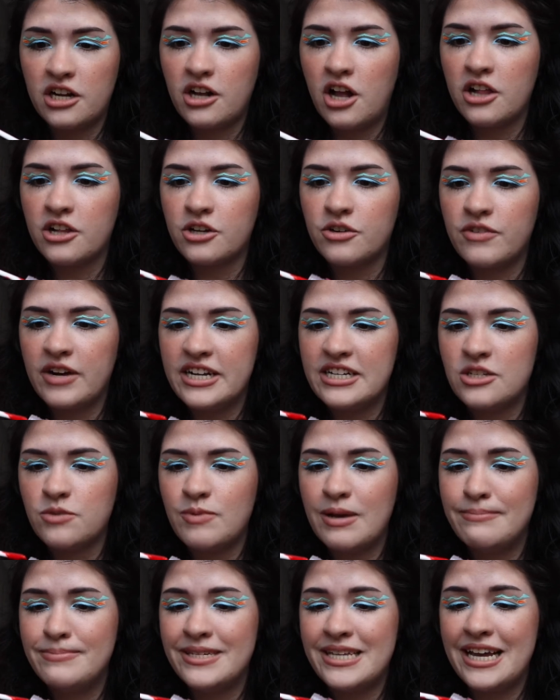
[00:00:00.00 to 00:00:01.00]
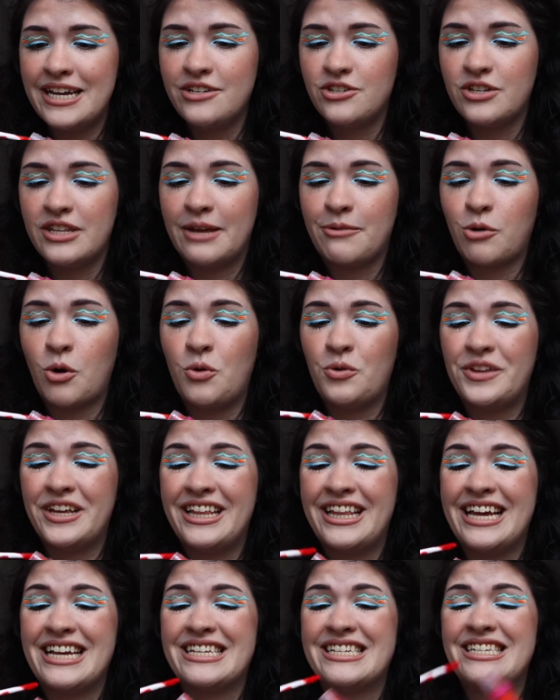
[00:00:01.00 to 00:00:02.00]
Colored Rain's website, so they were
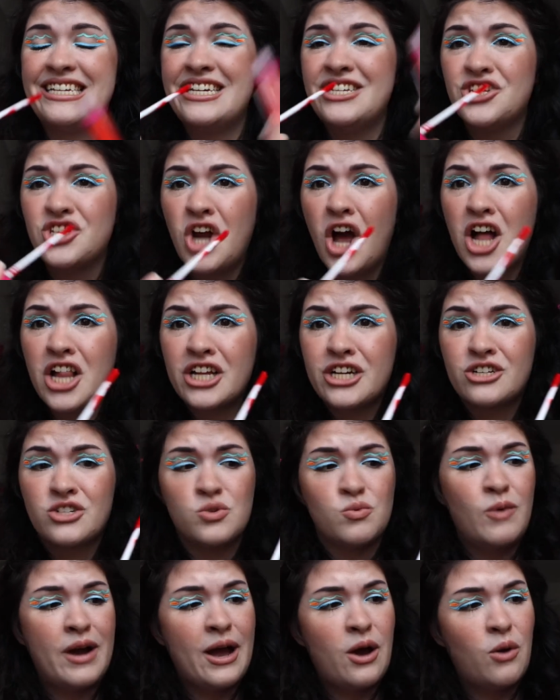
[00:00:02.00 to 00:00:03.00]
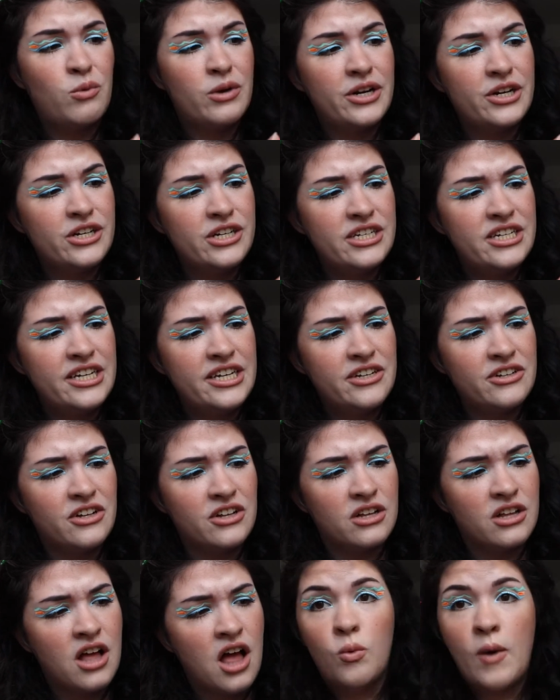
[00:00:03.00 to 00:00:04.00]
only like six dollars. Wow, what a good
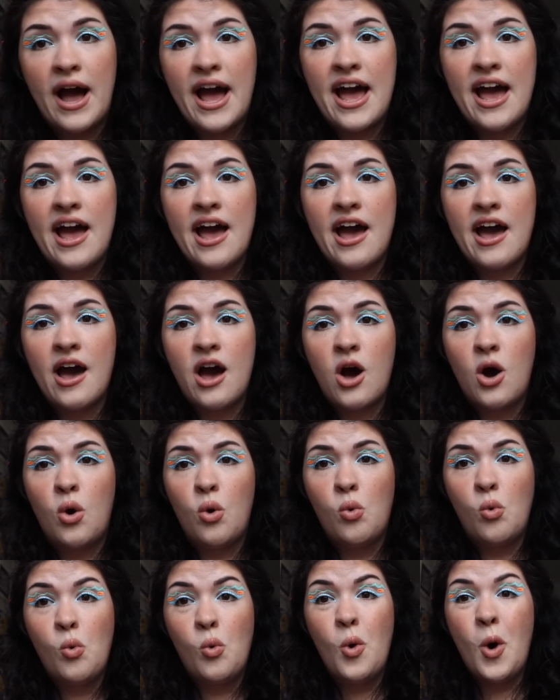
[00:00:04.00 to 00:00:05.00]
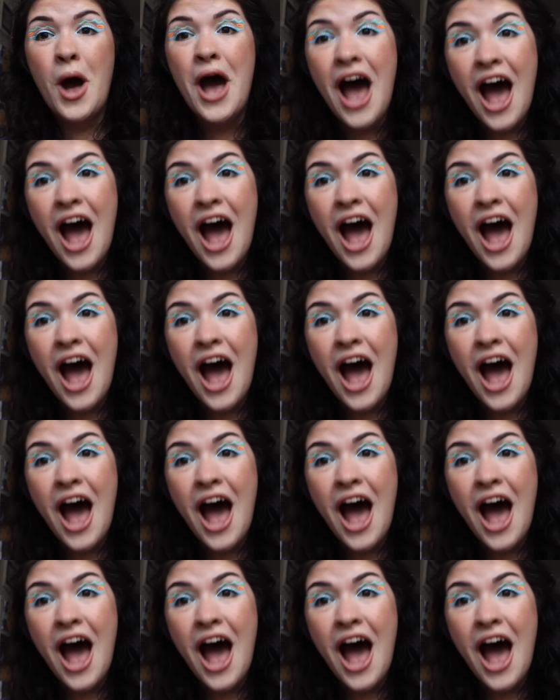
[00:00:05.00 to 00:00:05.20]
deal. Wow.